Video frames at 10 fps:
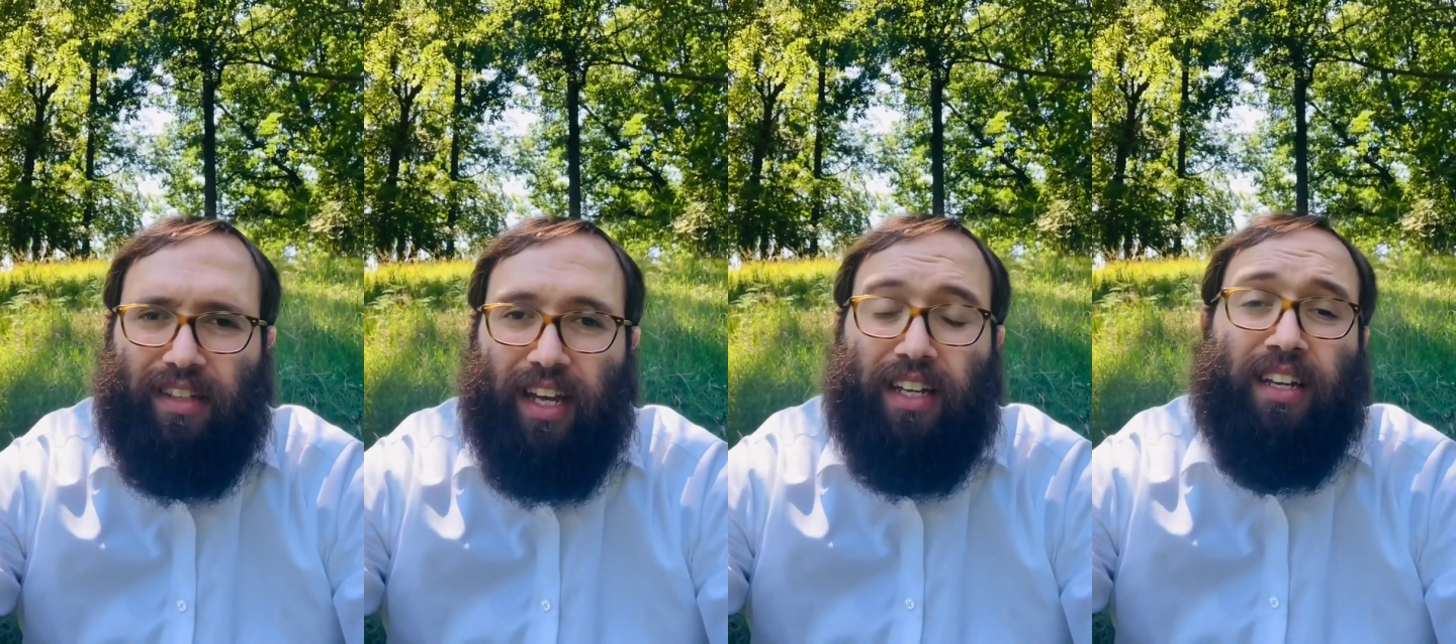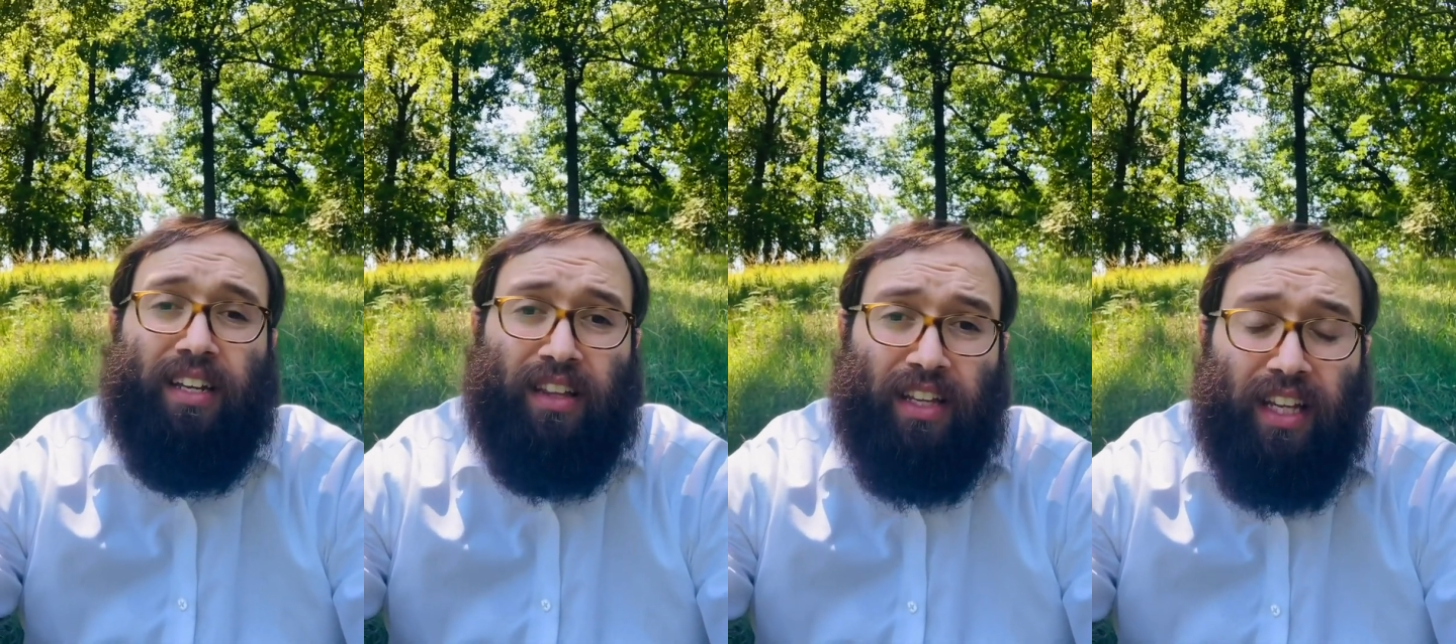Like
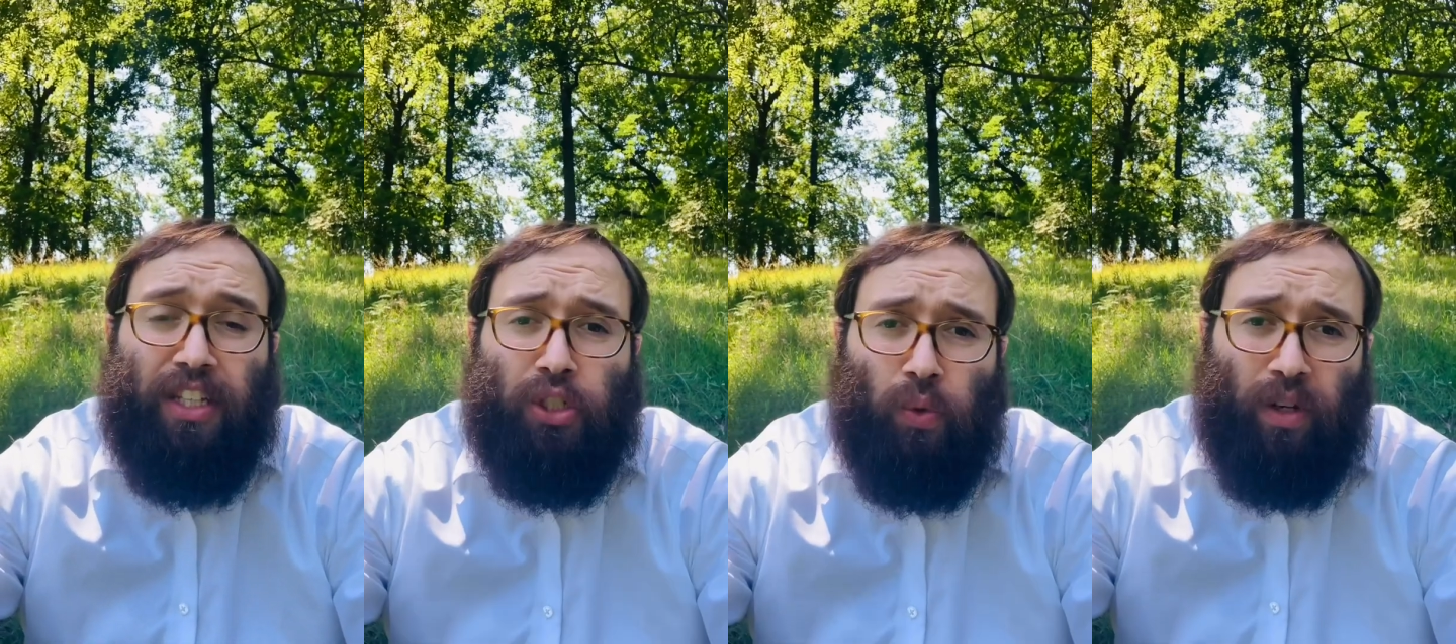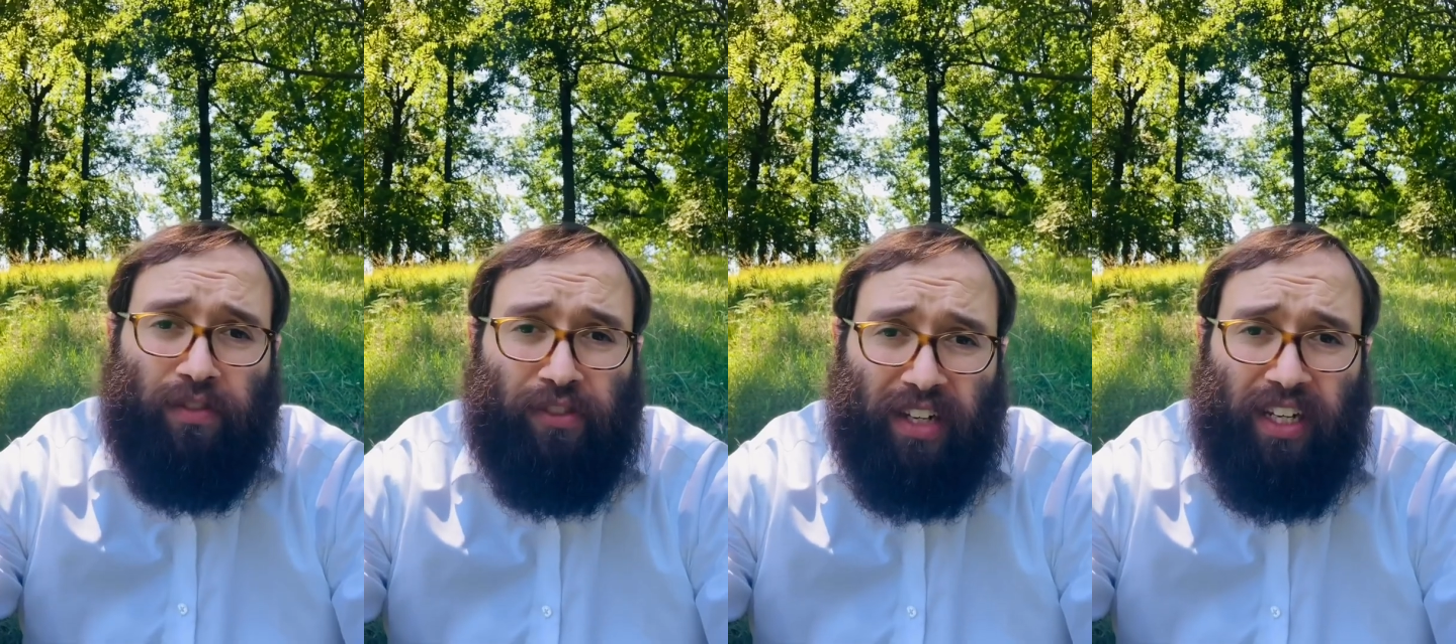the Yiddish word
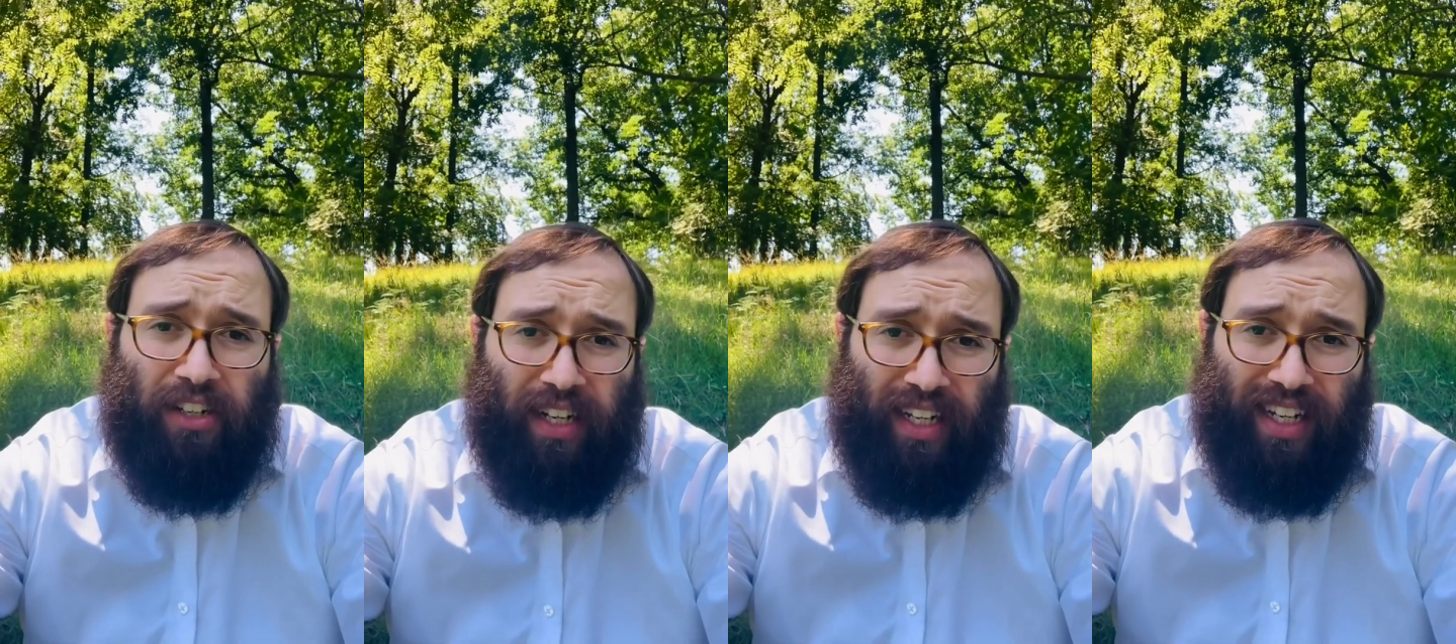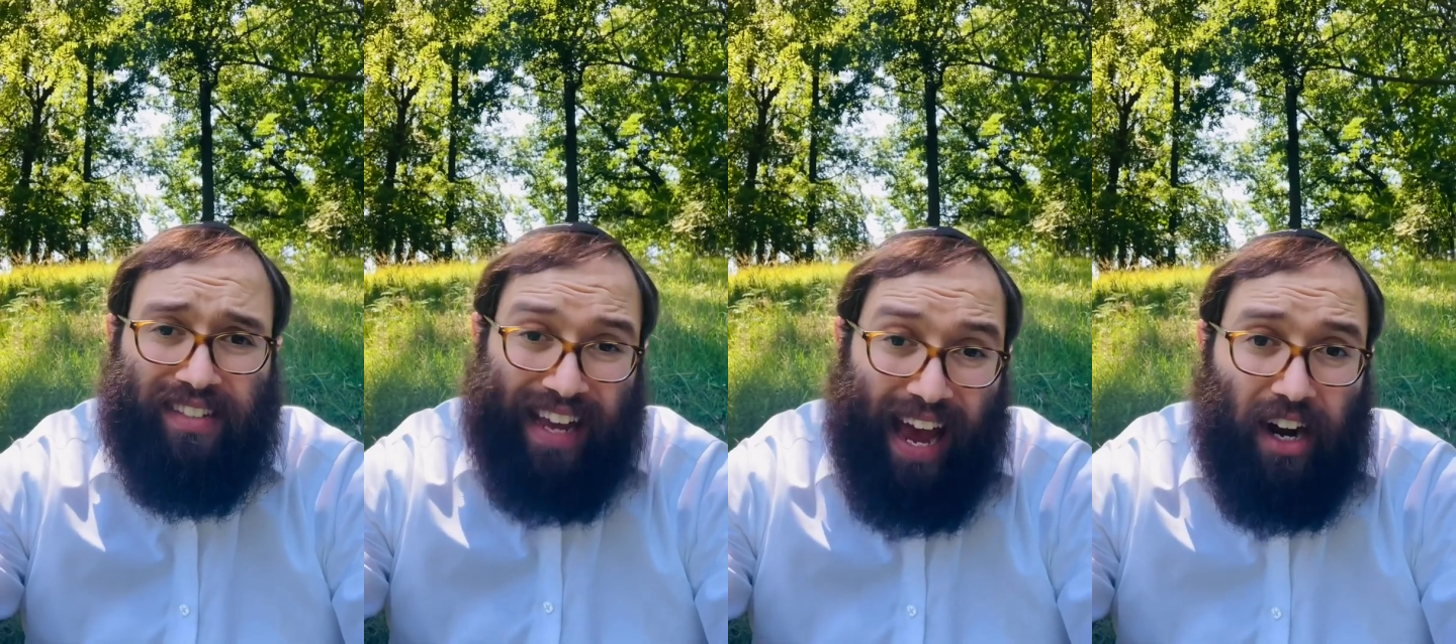for hearing is
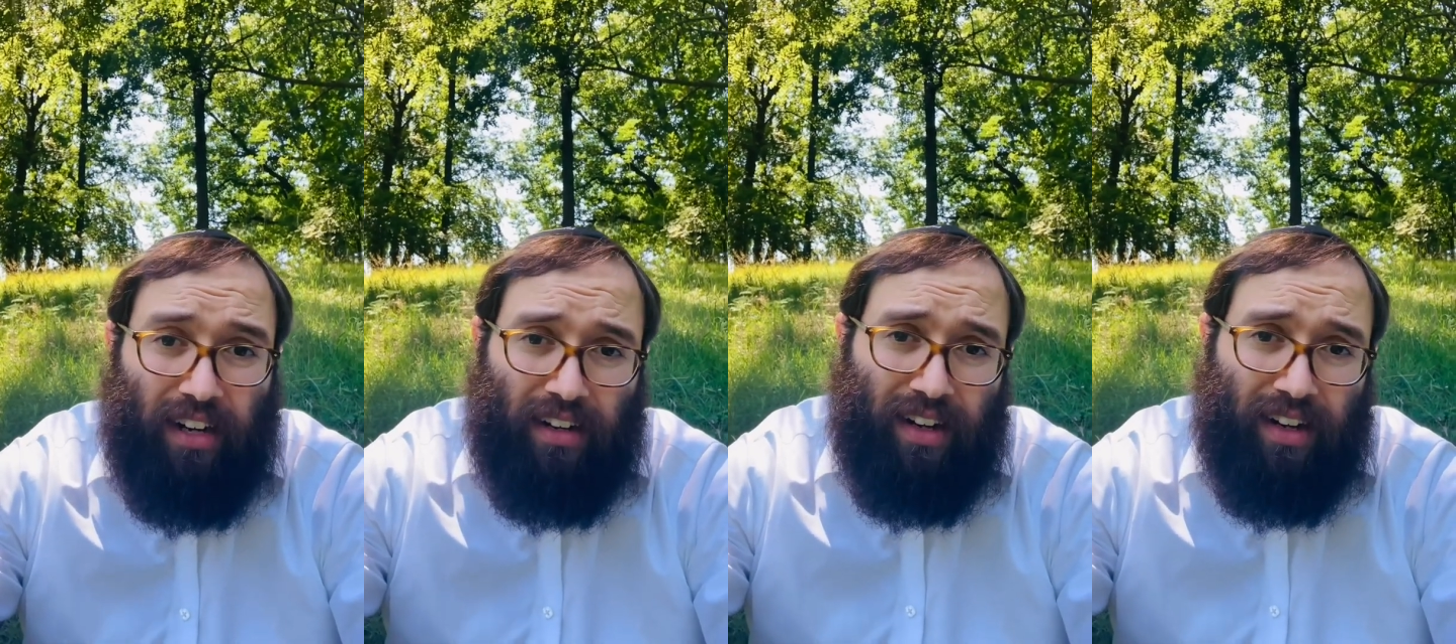her.